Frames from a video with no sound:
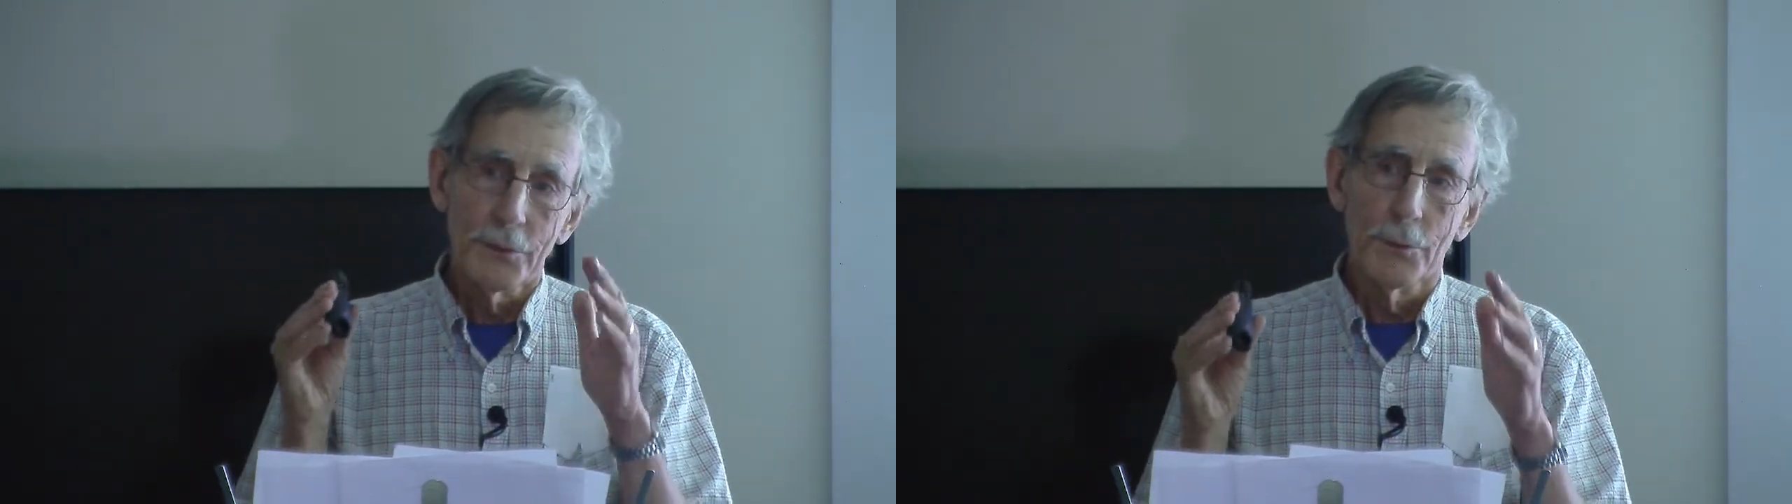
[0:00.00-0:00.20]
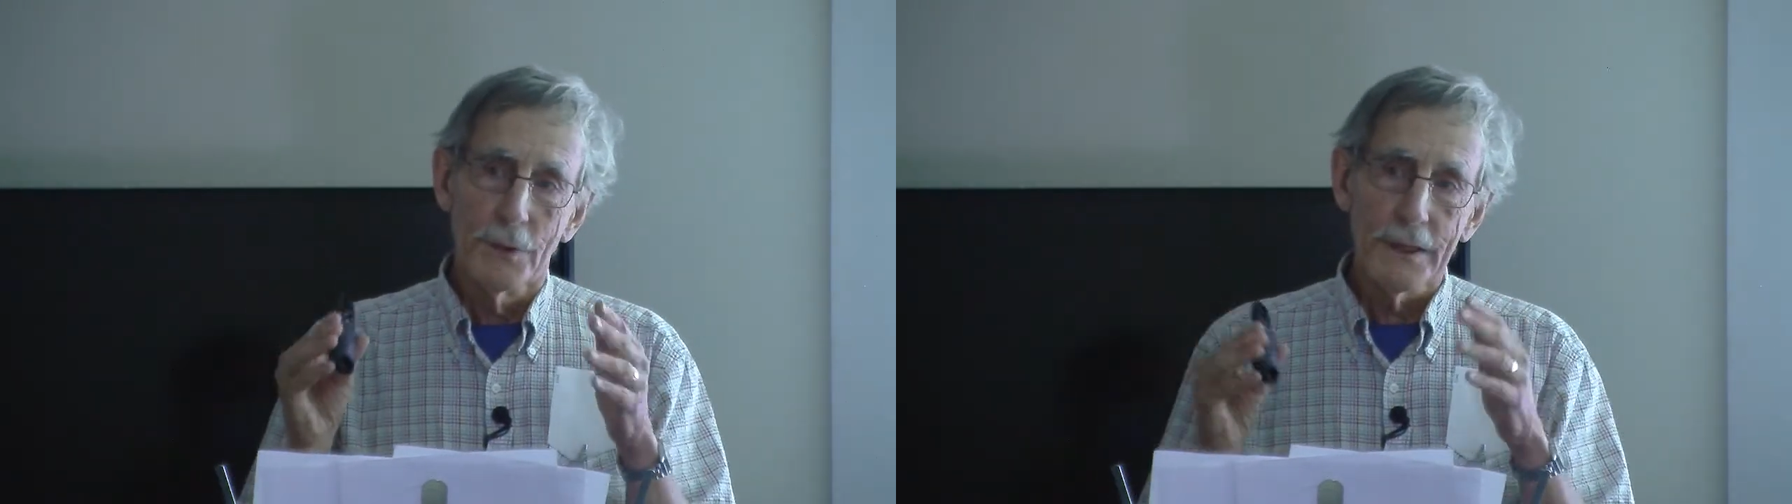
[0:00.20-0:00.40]

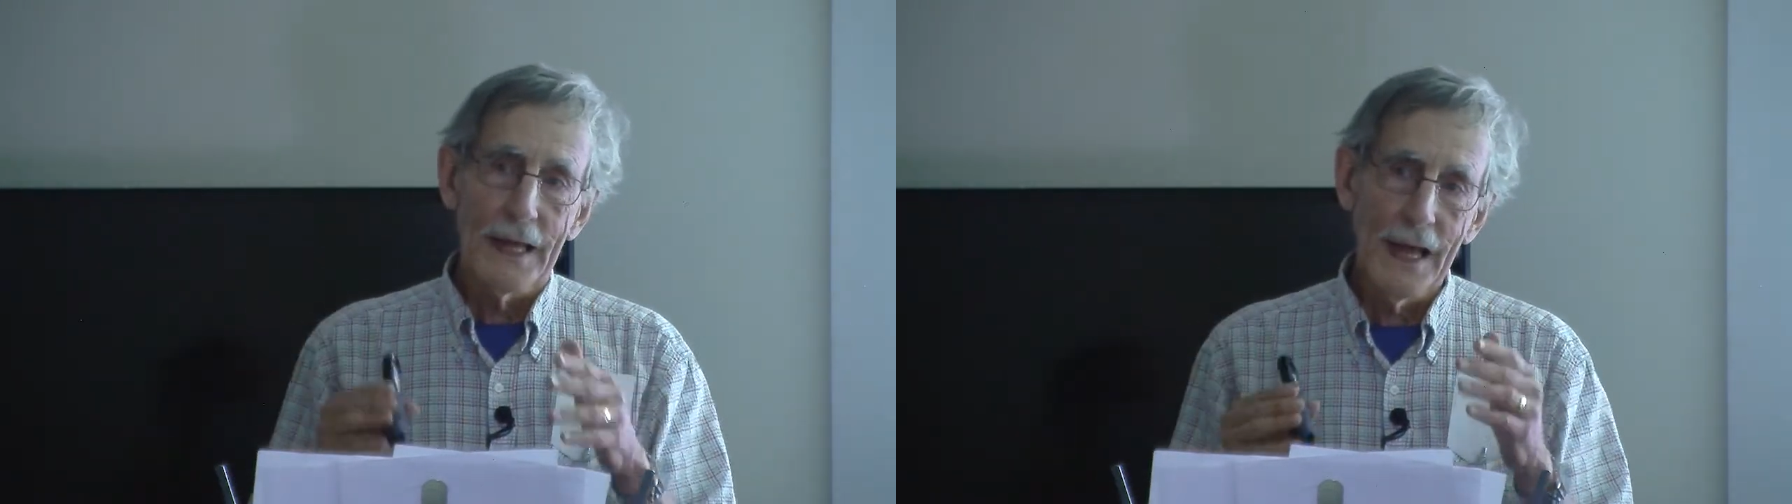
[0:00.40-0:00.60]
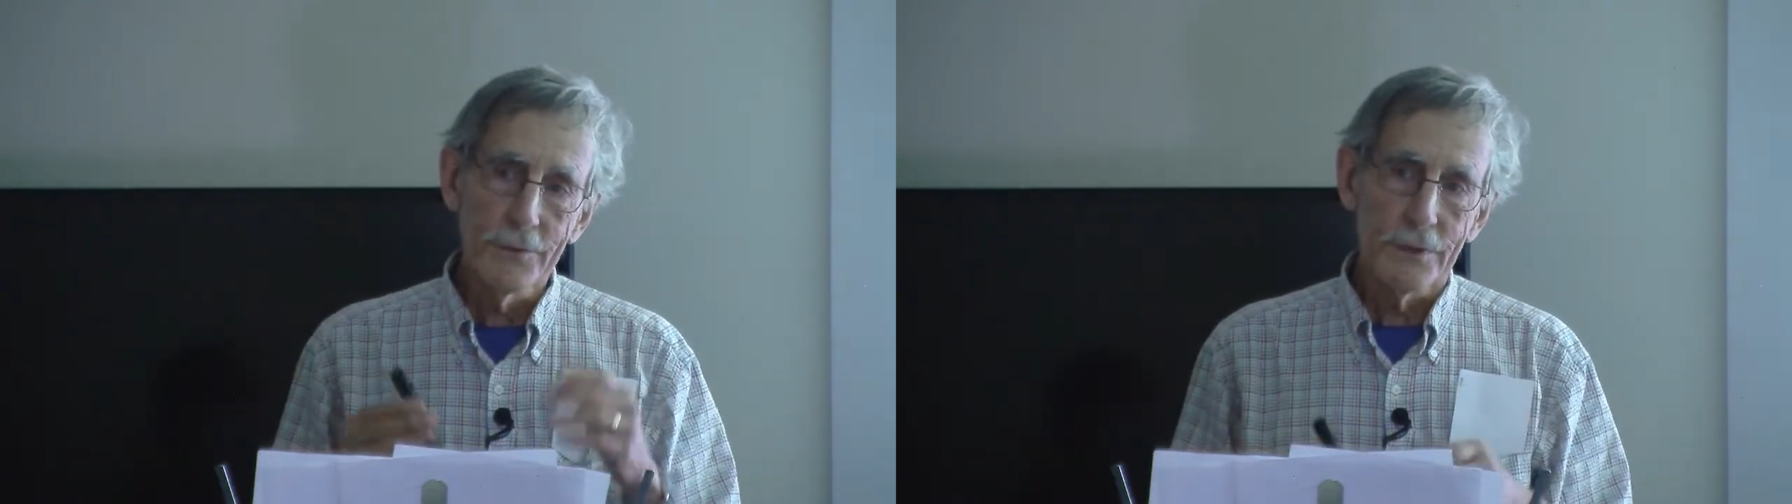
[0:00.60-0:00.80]
we really
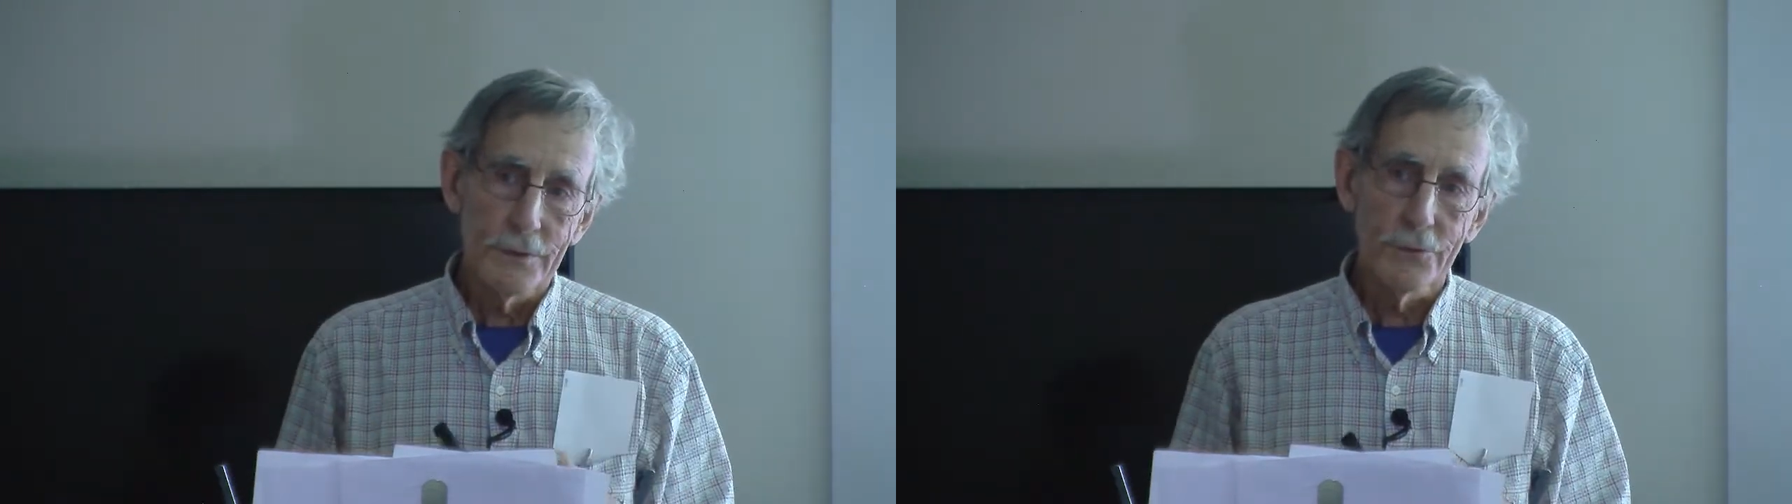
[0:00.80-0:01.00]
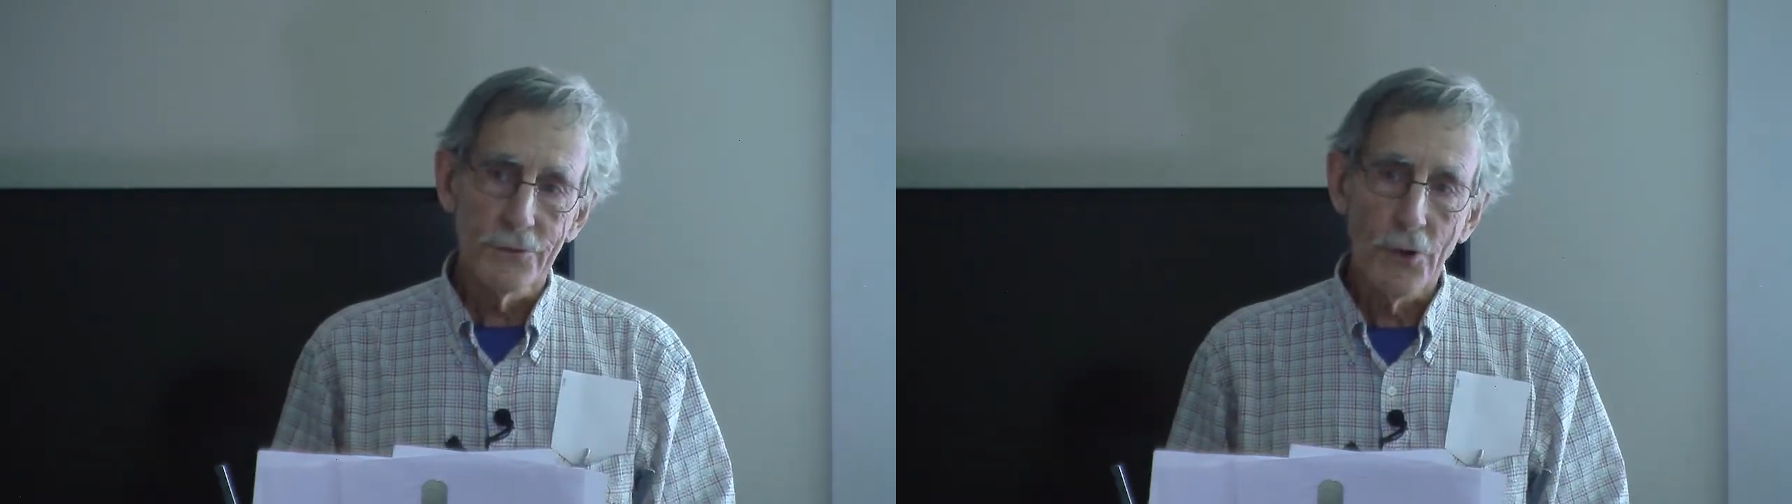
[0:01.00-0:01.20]

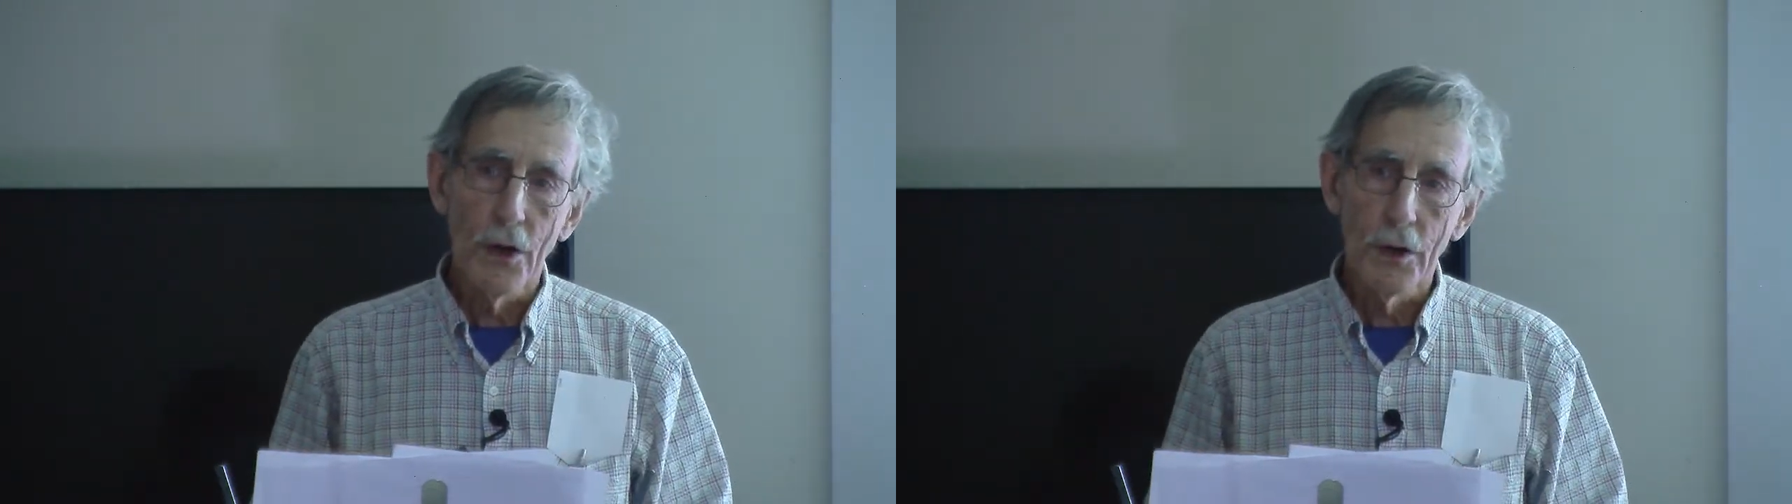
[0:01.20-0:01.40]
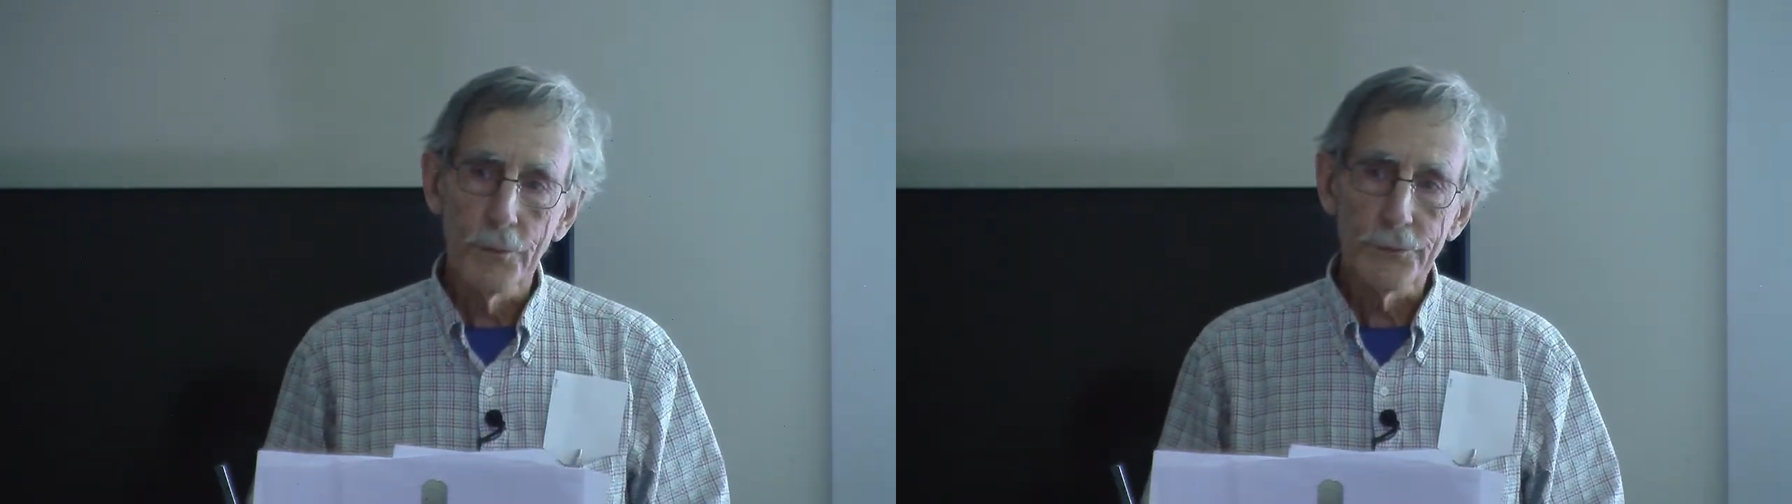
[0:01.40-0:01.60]
haven't
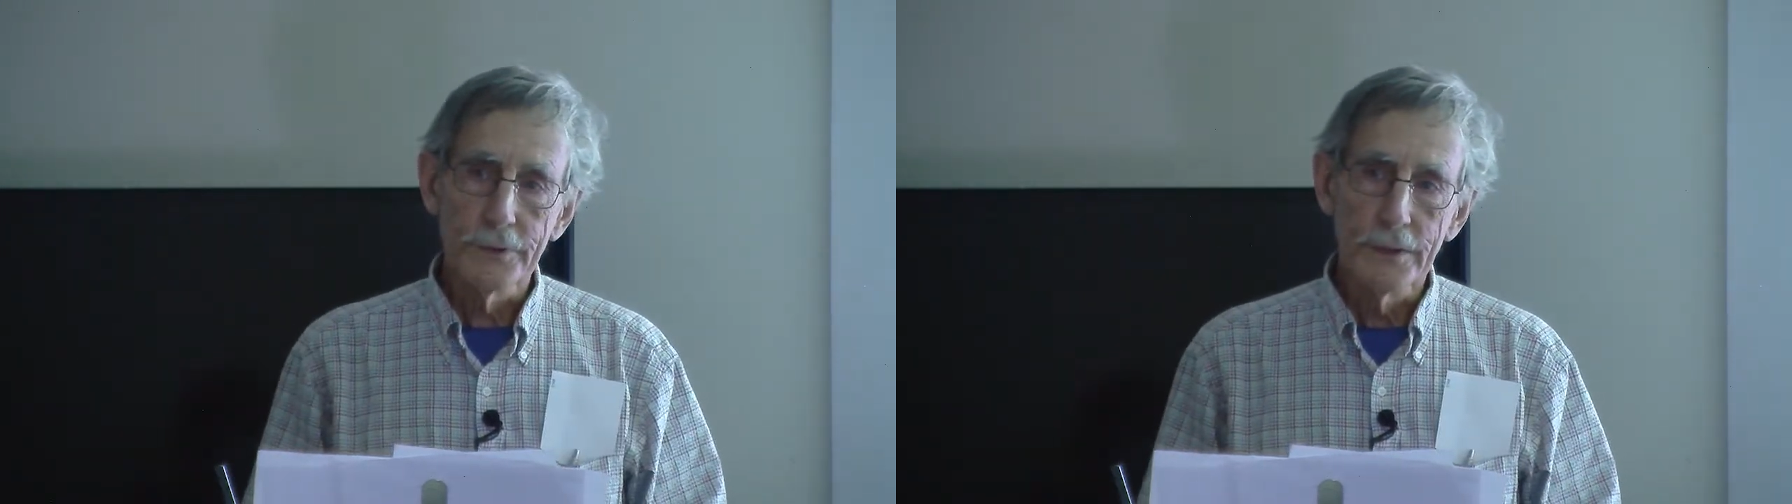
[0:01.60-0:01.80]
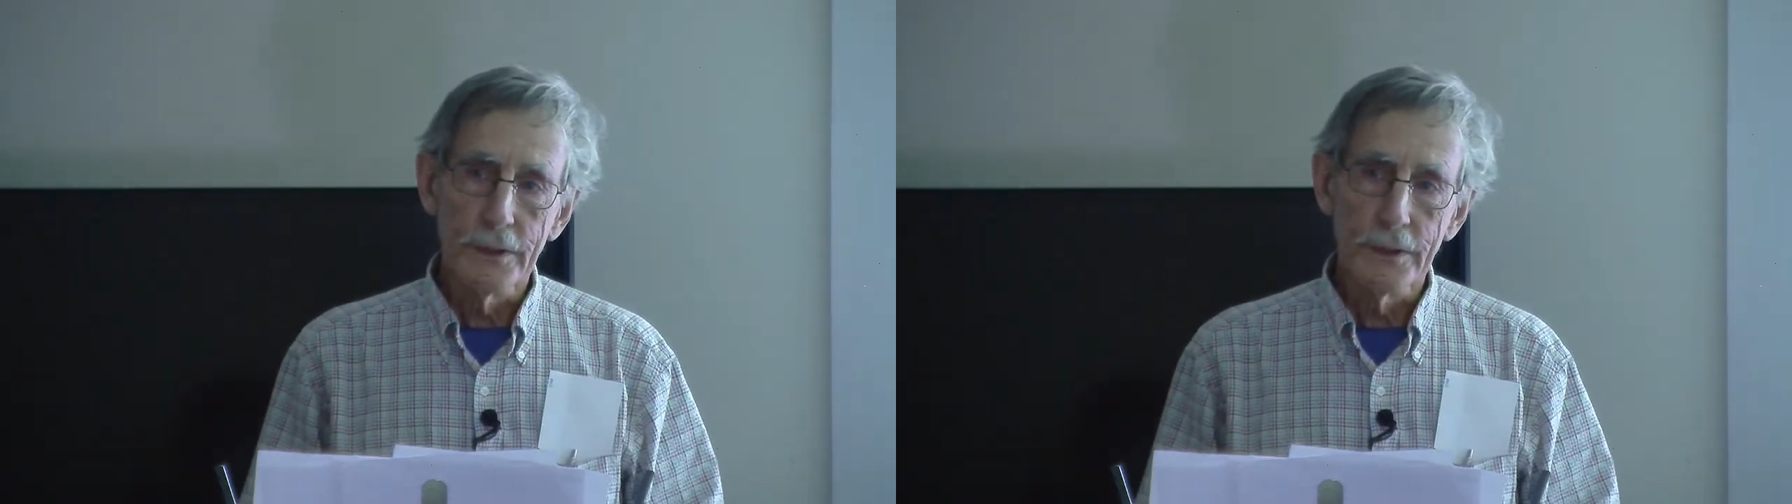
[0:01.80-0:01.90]
solved.